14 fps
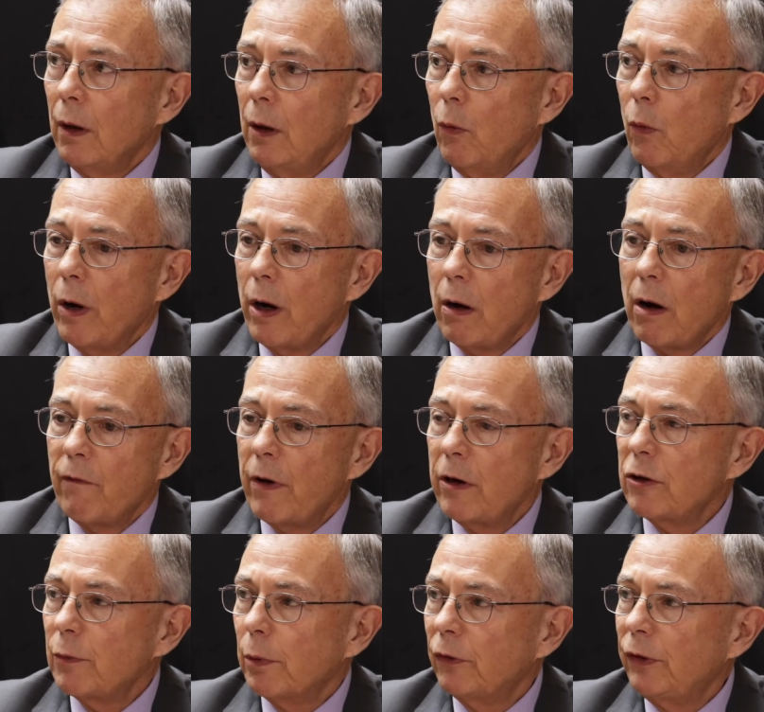where our
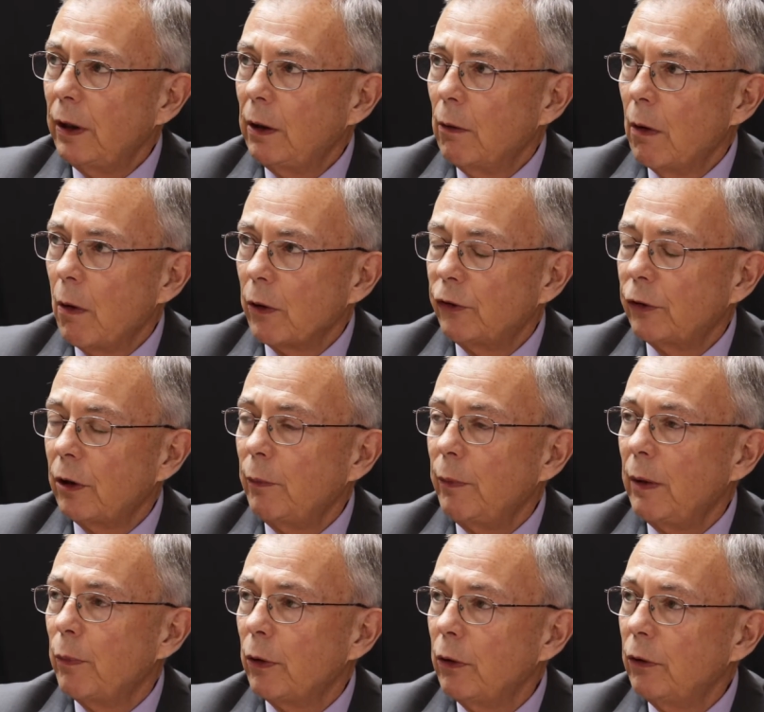vegetable seed growers could be
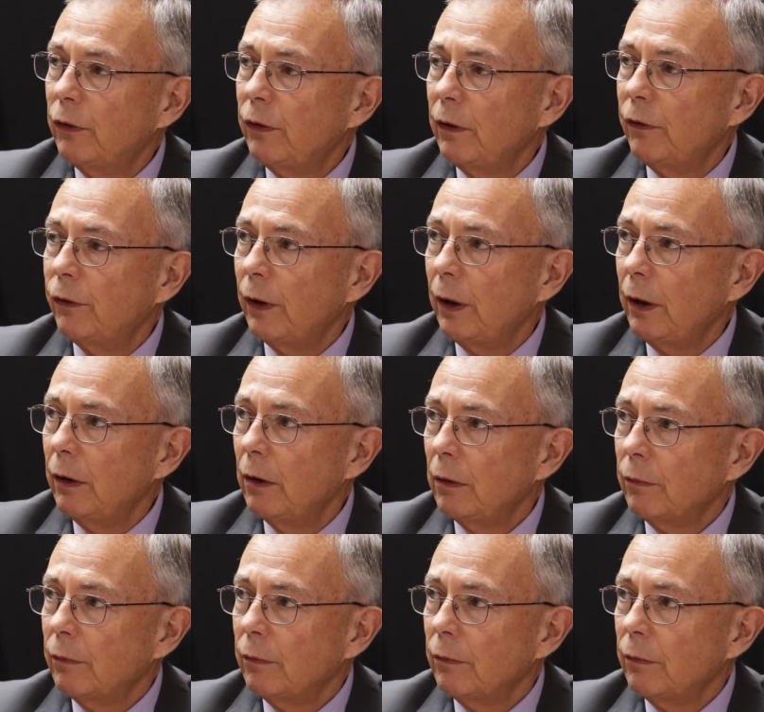producing seed